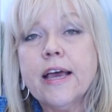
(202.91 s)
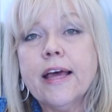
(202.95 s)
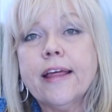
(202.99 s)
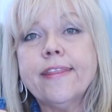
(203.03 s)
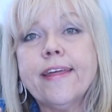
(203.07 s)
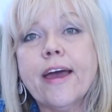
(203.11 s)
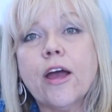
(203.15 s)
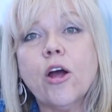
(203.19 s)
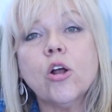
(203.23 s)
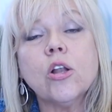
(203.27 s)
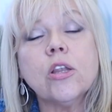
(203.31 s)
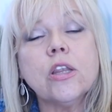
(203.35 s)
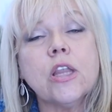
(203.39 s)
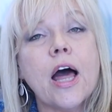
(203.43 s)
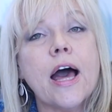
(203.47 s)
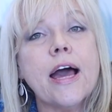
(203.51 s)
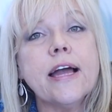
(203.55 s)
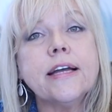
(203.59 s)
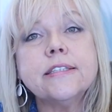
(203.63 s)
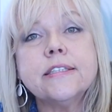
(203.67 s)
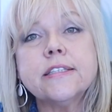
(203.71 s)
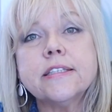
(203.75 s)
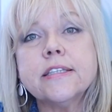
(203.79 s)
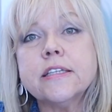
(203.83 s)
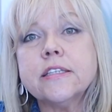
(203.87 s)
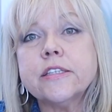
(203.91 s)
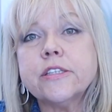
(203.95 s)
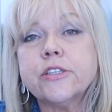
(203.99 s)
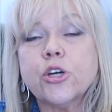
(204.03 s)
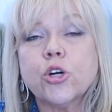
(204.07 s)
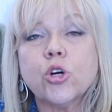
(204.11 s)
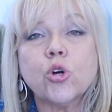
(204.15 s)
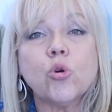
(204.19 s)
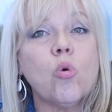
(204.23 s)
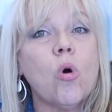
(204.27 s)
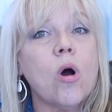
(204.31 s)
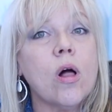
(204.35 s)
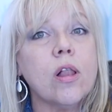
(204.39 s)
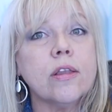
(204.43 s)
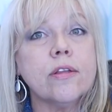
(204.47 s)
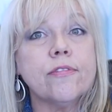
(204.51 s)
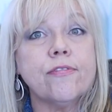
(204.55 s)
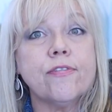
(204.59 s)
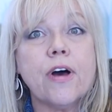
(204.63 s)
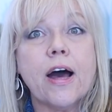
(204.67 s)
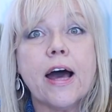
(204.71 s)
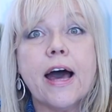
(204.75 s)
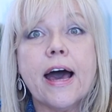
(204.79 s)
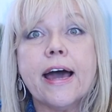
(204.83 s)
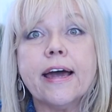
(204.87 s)
They are licensed, they're
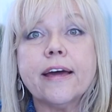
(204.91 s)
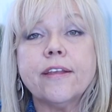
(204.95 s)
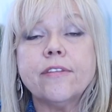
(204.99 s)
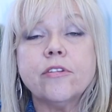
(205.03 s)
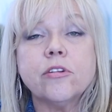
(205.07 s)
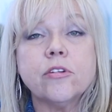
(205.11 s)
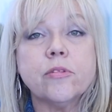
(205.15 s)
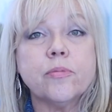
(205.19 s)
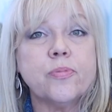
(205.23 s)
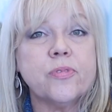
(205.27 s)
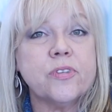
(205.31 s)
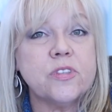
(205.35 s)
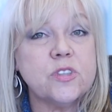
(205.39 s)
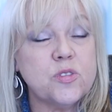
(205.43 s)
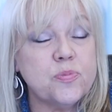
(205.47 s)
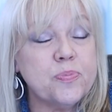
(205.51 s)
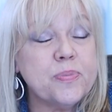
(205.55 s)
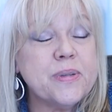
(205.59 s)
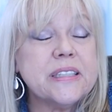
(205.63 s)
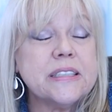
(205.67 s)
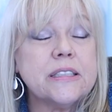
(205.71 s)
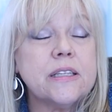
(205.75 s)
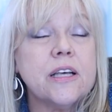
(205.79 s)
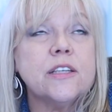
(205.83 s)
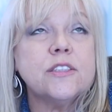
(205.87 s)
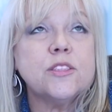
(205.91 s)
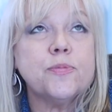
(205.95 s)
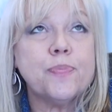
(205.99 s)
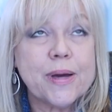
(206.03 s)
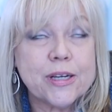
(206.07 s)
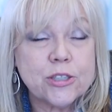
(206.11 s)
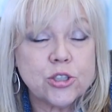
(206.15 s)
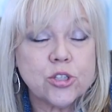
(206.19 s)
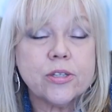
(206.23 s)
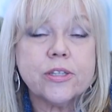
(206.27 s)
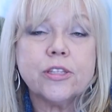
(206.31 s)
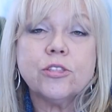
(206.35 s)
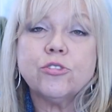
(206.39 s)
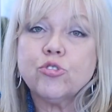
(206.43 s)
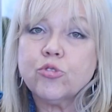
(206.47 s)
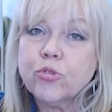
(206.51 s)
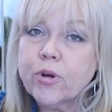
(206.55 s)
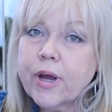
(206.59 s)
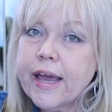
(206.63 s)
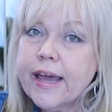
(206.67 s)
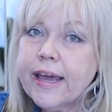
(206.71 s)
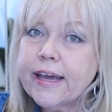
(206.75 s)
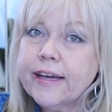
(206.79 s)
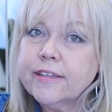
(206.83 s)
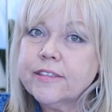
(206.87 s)
qualified, they're specially
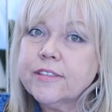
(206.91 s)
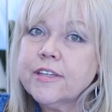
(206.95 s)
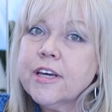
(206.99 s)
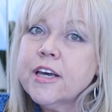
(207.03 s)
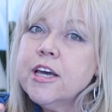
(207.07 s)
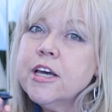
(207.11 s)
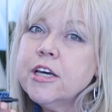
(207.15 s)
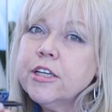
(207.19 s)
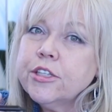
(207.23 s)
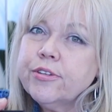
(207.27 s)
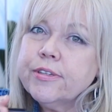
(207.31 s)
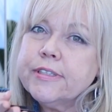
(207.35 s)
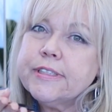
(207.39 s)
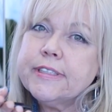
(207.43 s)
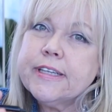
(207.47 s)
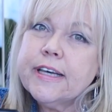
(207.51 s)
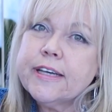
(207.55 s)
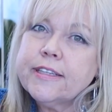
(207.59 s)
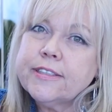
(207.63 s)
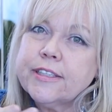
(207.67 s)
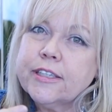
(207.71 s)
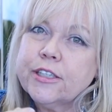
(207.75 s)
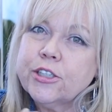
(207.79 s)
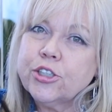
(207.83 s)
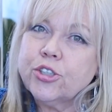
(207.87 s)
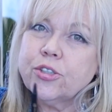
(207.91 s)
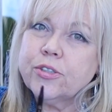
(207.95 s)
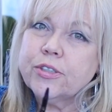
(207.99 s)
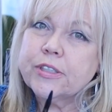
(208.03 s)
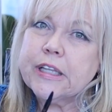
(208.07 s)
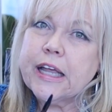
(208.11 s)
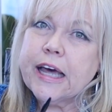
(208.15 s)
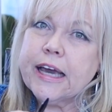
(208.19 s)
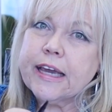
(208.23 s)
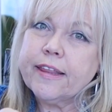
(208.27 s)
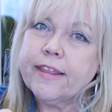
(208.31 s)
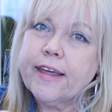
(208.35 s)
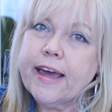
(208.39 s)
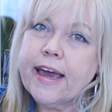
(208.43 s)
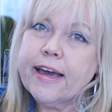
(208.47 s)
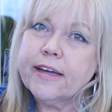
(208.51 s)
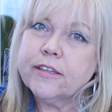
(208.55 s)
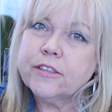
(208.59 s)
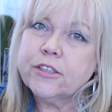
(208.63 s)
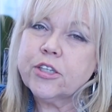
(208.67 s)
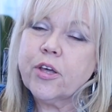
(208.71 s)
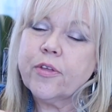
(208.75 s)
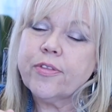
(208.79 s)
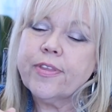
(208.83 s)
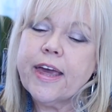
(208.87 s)
trained to assess issues like that.
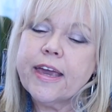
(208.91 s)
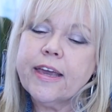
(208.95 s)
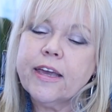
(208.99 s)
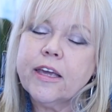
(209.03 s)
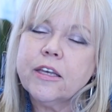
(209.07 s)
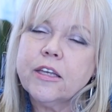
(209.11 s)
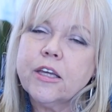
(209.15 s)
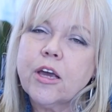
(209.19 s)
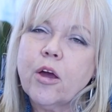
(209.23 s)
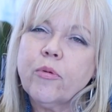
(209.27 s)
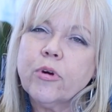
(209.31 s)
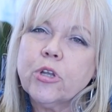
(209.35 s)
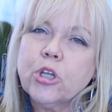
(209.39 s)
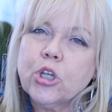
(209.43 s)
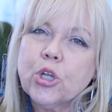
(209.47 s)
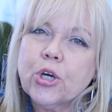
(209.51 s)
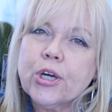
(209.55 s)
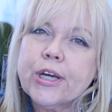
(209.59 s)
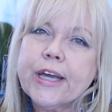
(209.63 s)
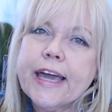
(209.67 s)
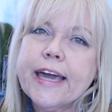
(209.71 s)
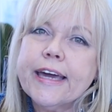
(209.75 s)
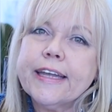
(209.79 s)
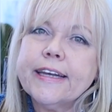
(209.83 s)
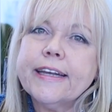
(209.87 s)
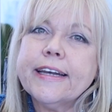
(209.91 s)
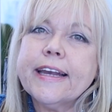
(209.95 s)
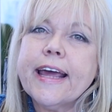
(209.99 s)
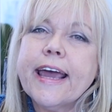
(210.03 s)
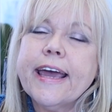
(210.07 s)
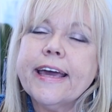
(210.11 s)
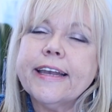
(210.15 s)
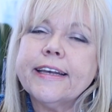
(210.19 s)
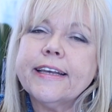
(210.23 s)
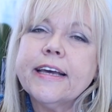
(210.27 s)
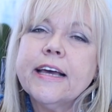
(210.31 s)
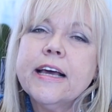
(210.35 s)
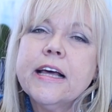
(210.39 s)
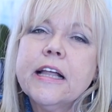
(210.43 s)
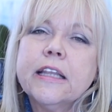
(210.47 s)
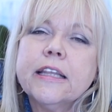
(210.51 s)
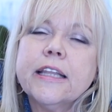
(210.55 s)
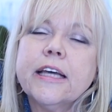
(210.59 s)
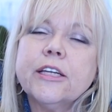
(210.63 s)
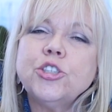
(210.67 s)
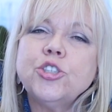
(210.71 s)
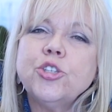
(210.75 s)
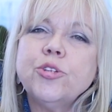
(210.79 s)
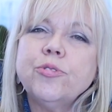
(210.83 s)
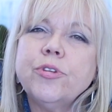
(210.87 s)
So they can go and look at it and
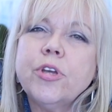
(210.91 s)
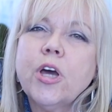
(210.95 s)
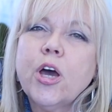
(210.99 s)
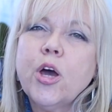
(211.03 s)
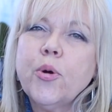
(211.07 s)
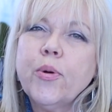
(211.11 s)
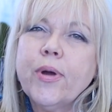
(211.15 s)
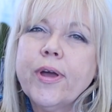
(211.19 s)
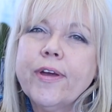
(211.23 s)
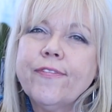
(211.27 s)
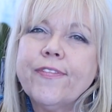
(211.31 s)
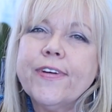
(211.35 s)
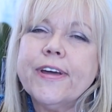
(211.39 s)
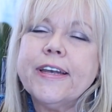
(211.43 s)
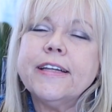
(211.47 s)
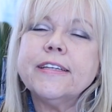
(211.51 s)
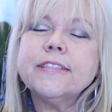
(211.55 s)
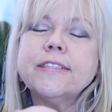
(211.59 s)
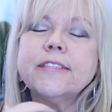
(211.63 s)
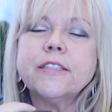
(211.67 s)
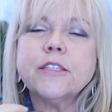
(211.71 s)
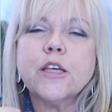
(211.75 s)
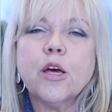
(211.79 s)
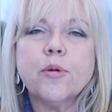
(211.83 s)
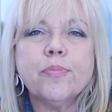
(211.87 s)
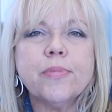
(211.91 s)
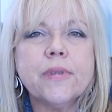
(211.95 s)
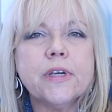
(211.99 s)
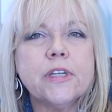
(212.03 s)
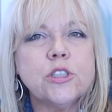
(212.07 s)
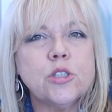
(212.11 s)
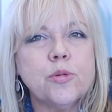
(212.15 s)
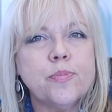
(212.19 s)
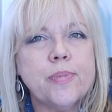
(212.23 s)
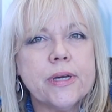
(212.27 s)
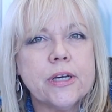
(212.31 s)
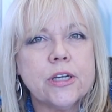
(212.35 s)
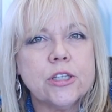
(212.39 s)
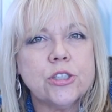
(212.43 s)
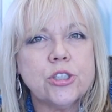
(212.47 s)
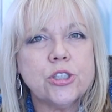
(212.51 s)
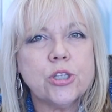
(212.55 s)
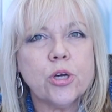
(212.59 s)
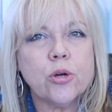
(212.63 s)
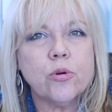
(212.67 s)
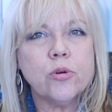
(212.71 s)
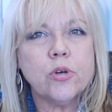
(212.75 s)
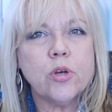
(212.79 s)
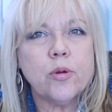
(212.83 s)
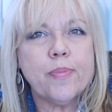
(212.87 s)
let you know if it is something to be
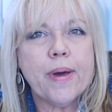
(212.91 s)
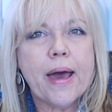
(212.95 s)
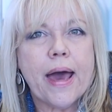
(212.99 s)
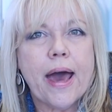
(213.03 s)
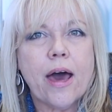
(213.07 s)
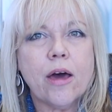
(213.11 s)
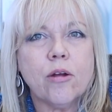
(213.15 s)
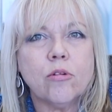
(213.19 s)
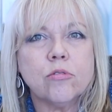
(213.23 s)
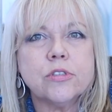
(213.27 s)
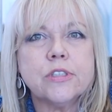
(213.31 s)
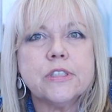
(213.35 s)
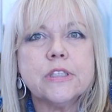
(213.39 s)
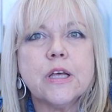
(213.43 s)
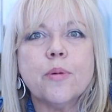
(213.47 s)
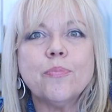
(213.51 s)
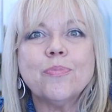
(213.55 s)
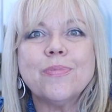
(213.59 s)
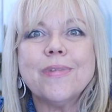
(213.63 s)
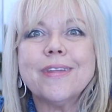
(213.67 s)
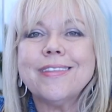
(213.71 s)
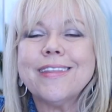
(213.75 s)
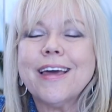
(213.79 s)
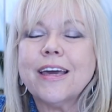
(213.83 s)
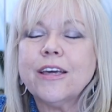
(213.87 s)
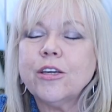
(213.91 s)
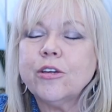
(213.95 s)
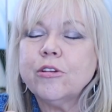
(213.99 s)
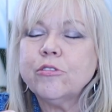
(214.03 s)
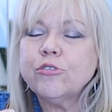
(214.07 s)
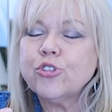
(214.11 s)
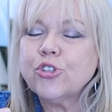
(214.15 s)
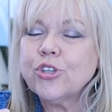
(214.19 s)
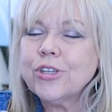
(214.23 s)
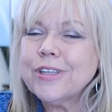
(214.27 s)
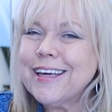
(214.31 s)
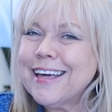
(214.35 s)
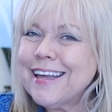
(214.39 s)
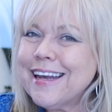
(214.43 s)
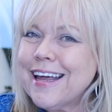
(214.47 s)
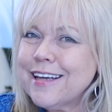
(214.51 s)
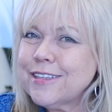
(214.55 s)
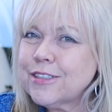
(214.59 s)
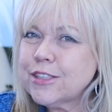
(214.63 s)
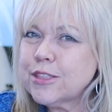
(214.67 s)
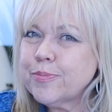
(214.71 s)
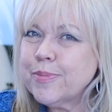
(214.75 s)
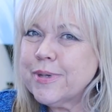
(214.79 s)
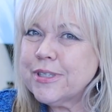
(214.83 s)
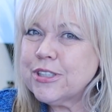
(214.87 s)
concerned about or something that you should get
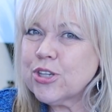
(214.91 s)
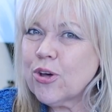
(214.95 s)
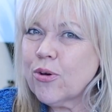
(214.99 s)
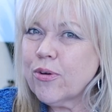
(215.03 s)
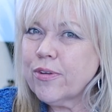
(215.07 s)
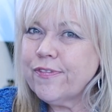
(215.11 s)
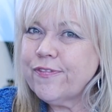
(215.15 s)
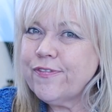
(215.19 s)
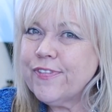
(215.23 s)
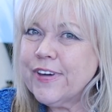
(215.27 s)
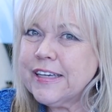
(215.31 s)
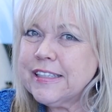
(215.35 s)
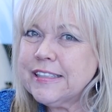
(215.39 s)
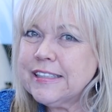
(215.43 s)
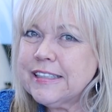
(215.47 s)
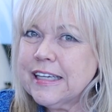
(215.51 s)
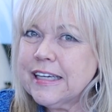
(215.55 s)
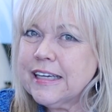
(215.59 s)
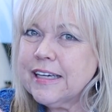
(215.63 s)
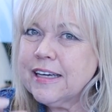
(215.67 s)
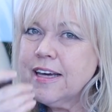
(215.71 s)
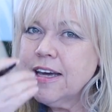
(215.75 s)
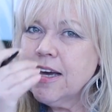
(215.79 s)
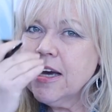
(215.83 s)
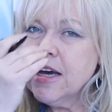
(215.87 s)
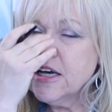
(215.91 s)
estimates on fixing.